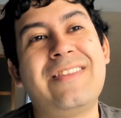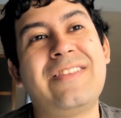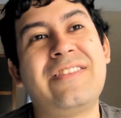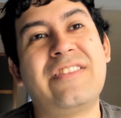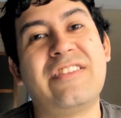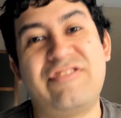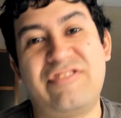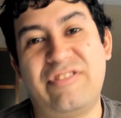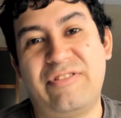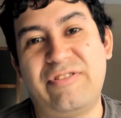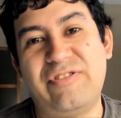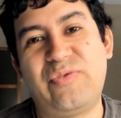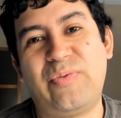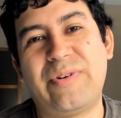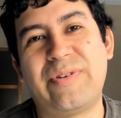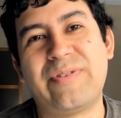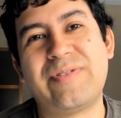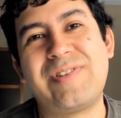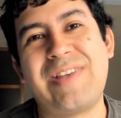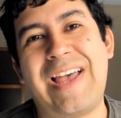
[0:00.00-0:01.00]
The show's
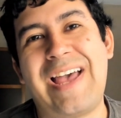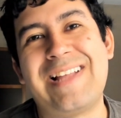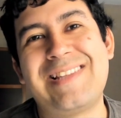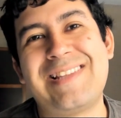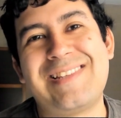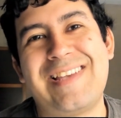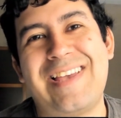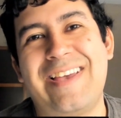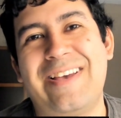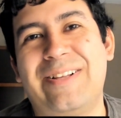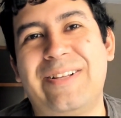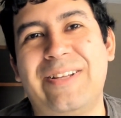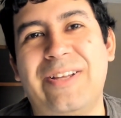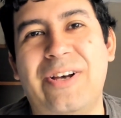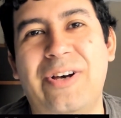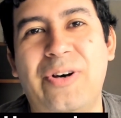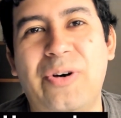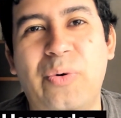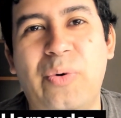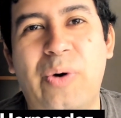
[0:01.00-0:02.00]
Twitter is at
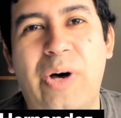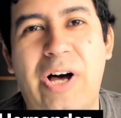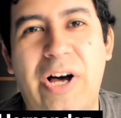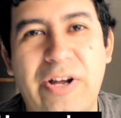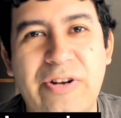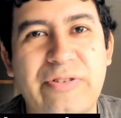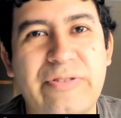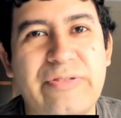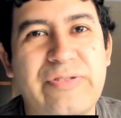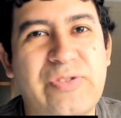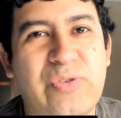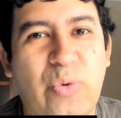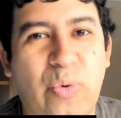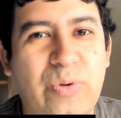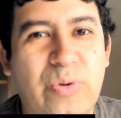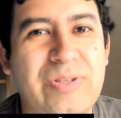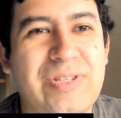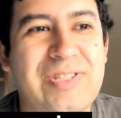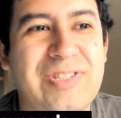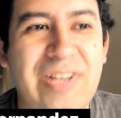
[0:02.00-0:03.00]

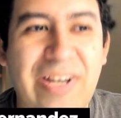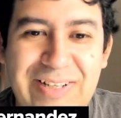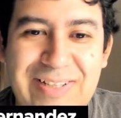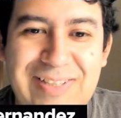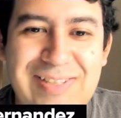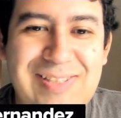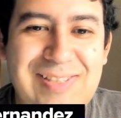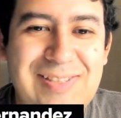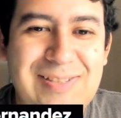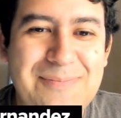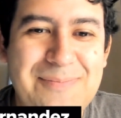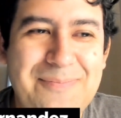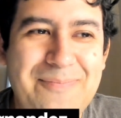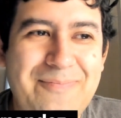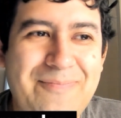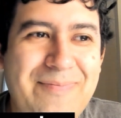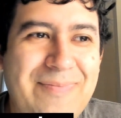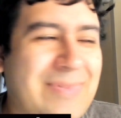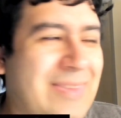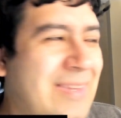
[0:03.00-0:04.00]
LO_Ducks.
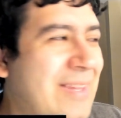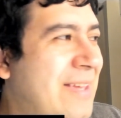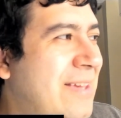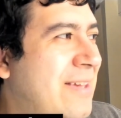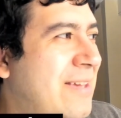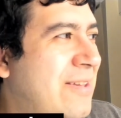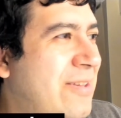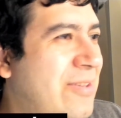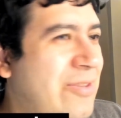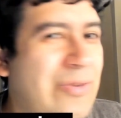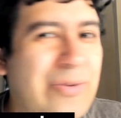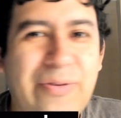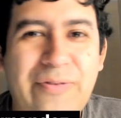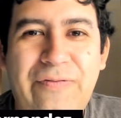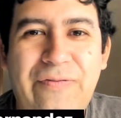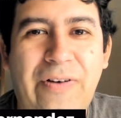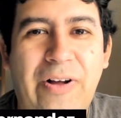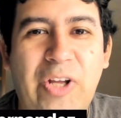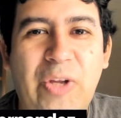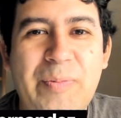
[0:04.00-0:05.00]
You could
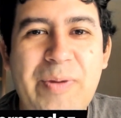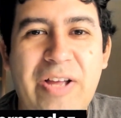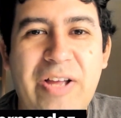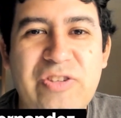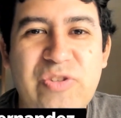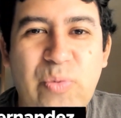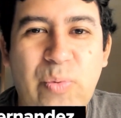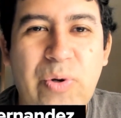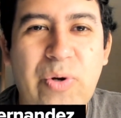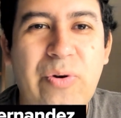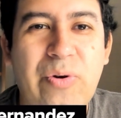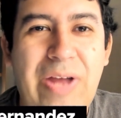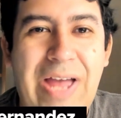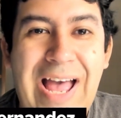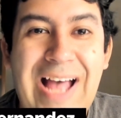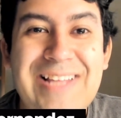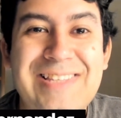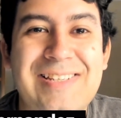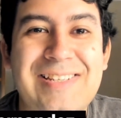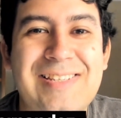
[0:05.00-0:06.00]
follow me on Twitter
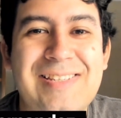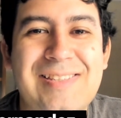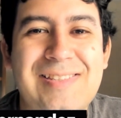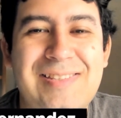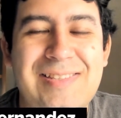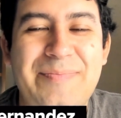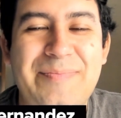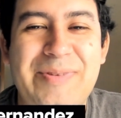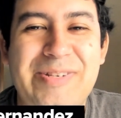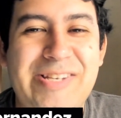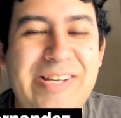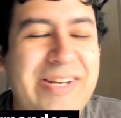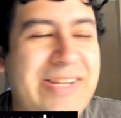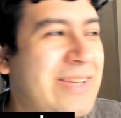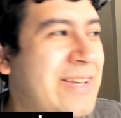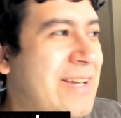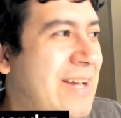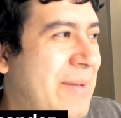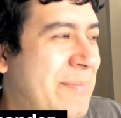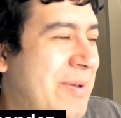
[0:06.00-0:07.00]
at
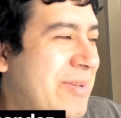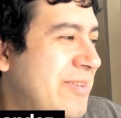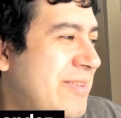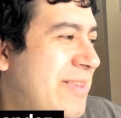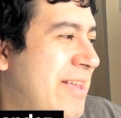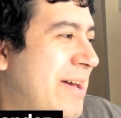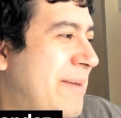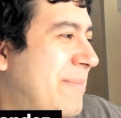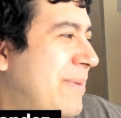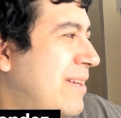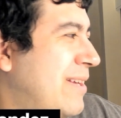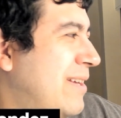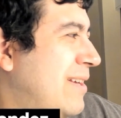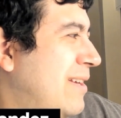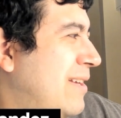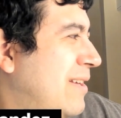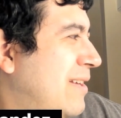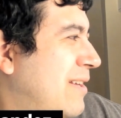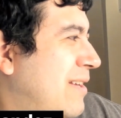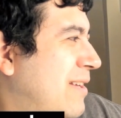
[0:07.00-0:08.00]
StimpyJD. I mentioned that
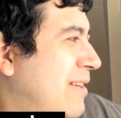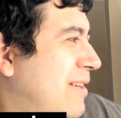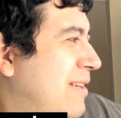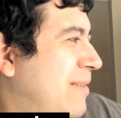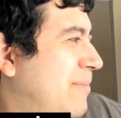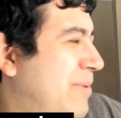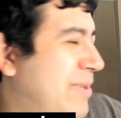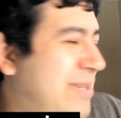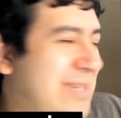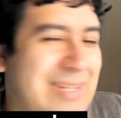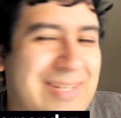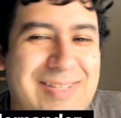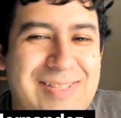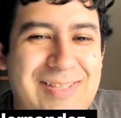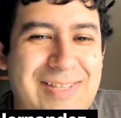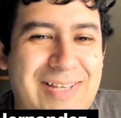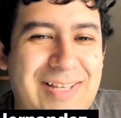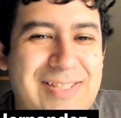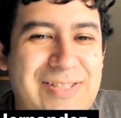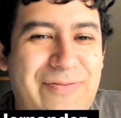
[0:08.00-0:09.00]

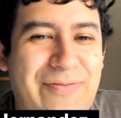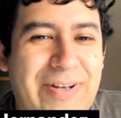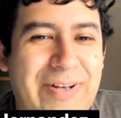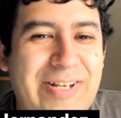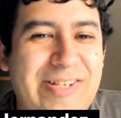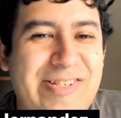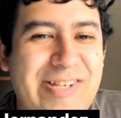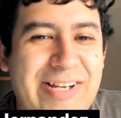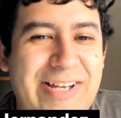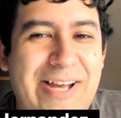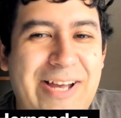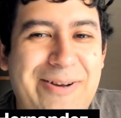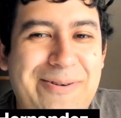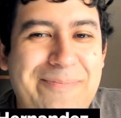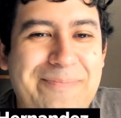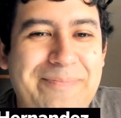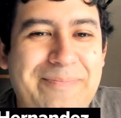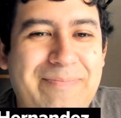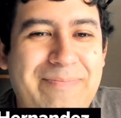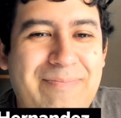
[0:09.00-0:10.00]
because it's fun to check
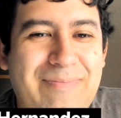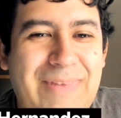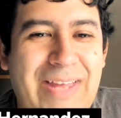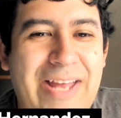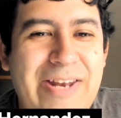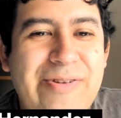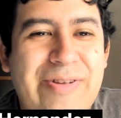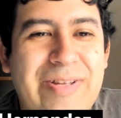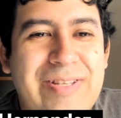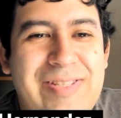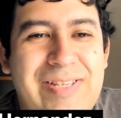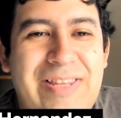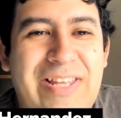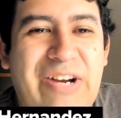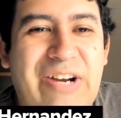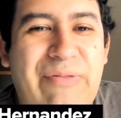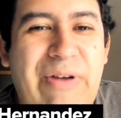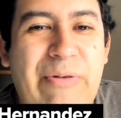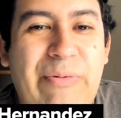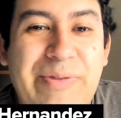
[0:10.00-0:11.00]
out. And you could see
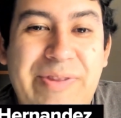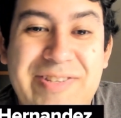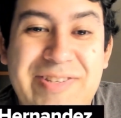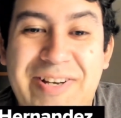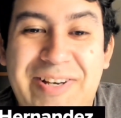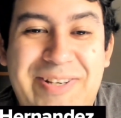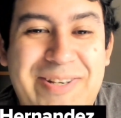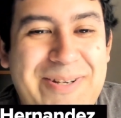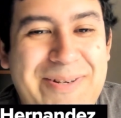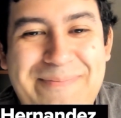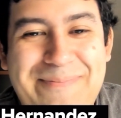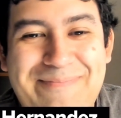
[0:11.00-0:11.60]
that I ran with a duck.